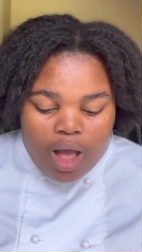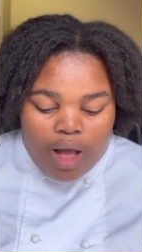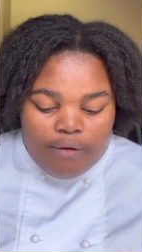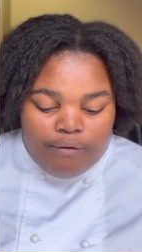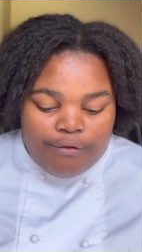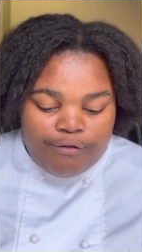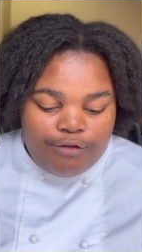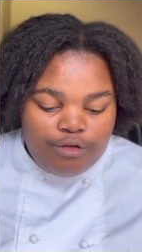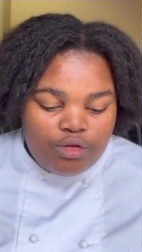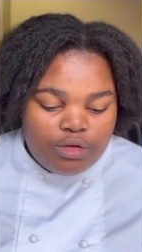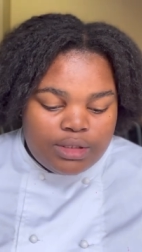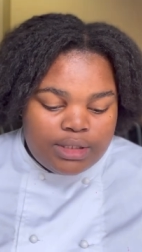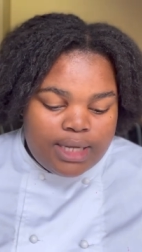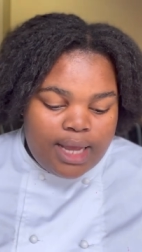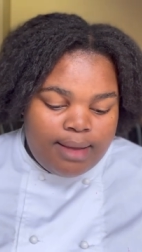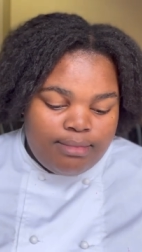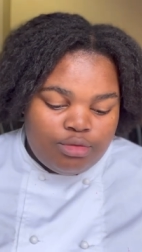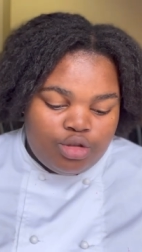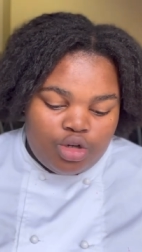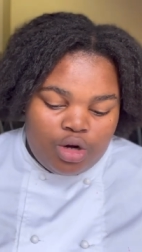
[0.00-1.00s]

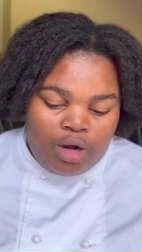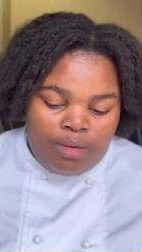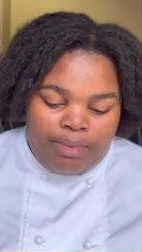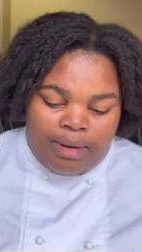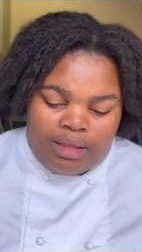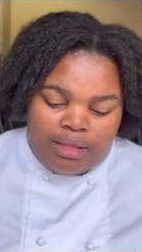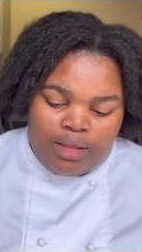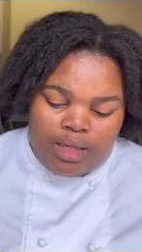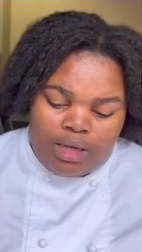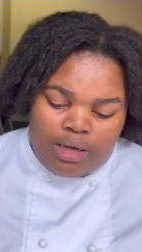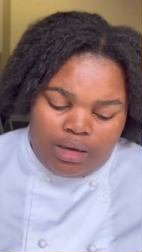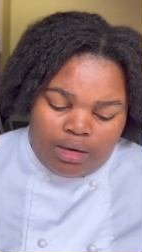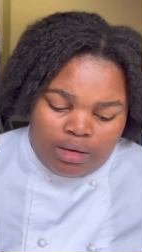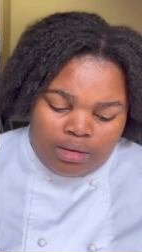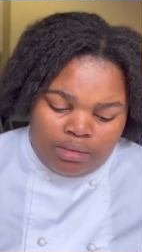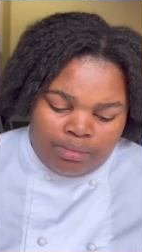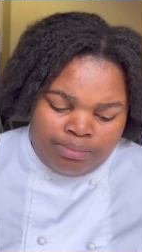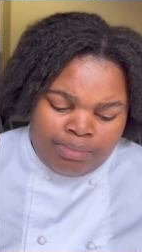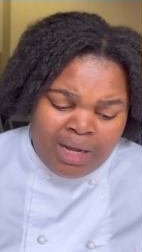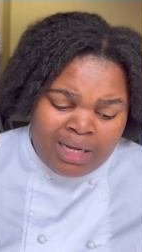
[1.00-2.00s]
Full-time job, I think.
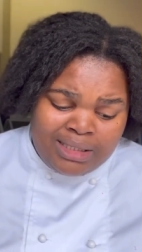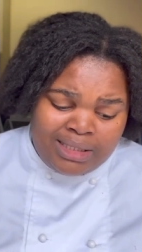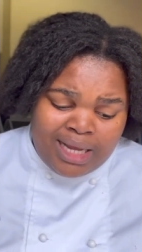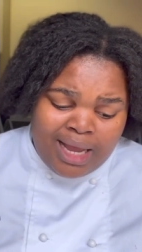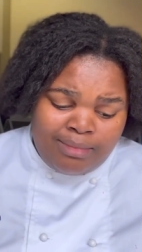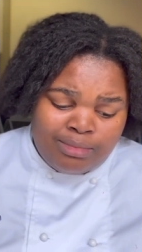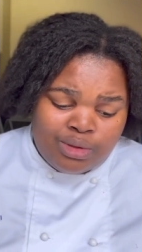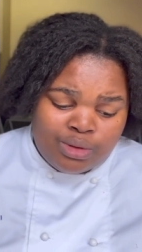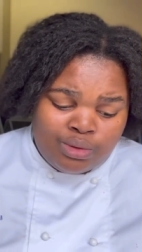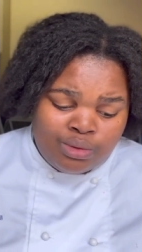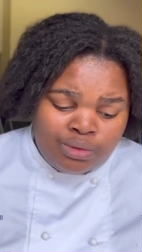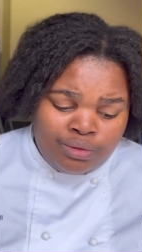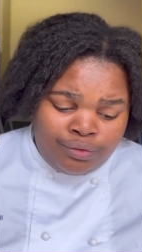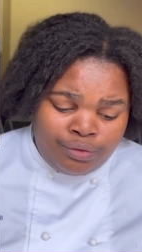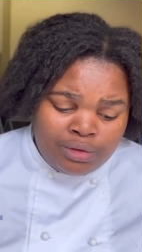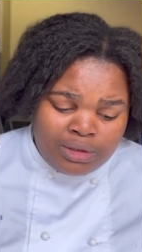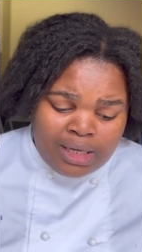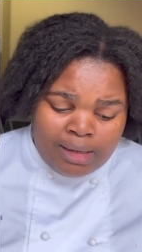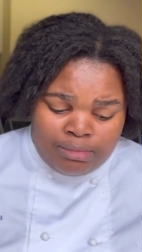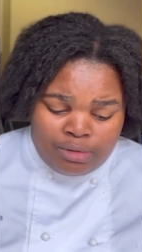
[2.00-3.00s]
Part-time school,
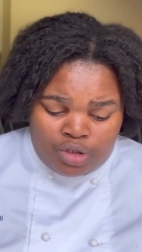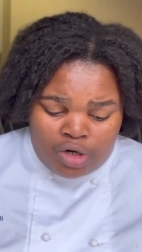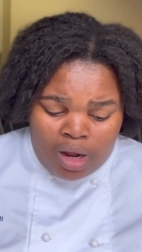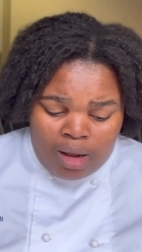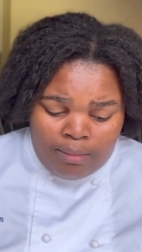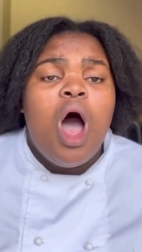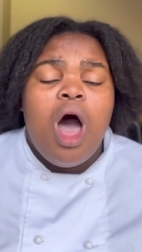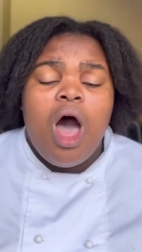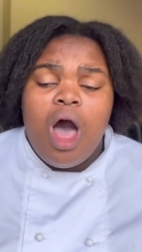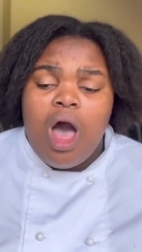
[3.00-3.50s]
full-time job.